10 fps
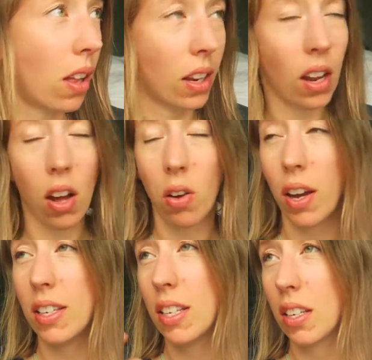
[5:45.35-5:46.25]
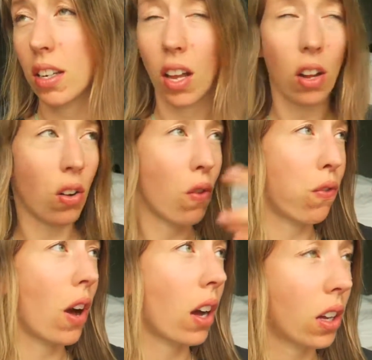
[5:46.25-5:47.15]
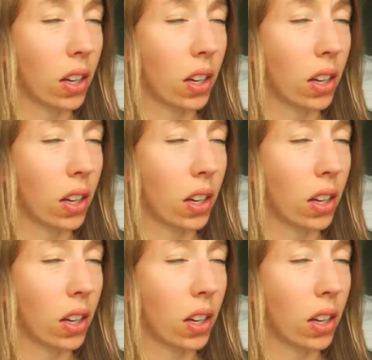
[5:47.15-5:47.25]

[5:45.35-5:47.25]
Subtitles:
And oh, I didn't, oh fuck.